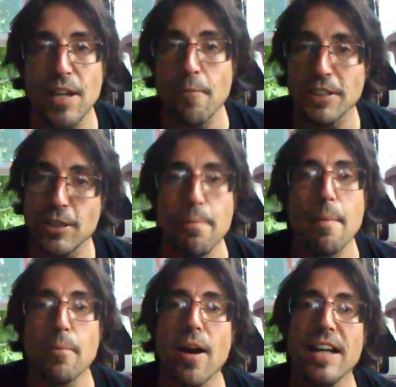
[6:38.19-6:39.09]
And once you
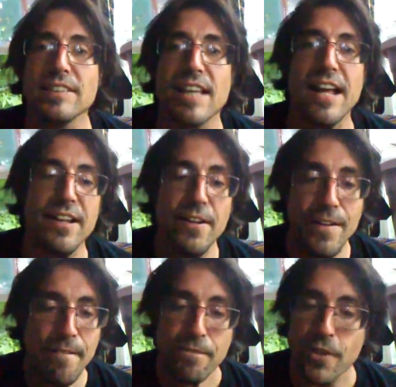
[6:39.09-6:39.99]
memorize that,
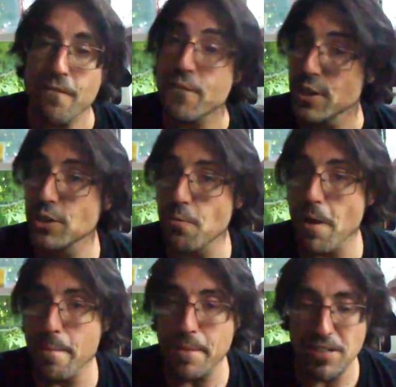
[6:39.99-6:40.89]
the first
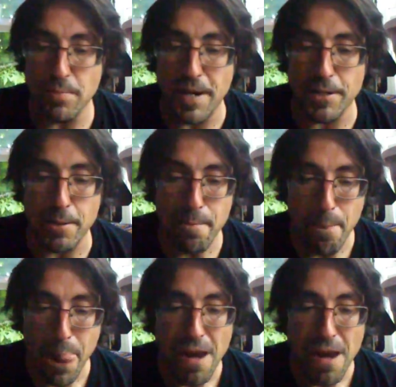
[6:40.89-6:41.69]
one is major,